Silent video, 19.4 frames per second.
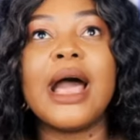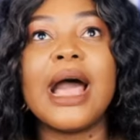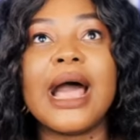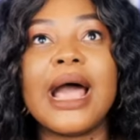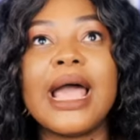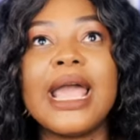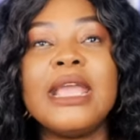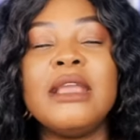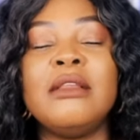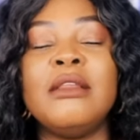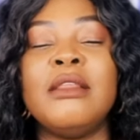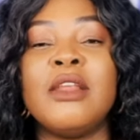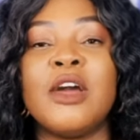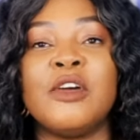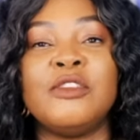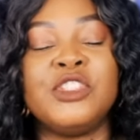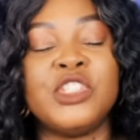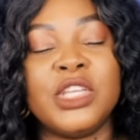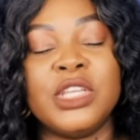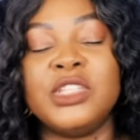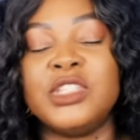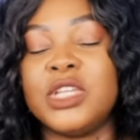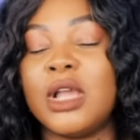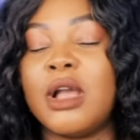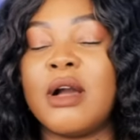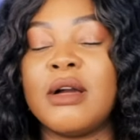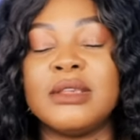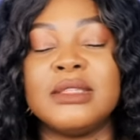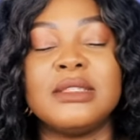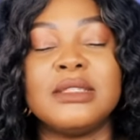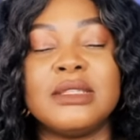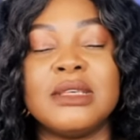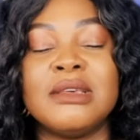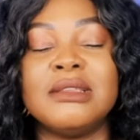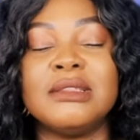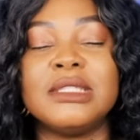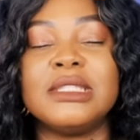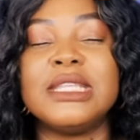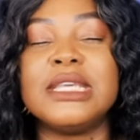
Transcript: I love Changing Constance.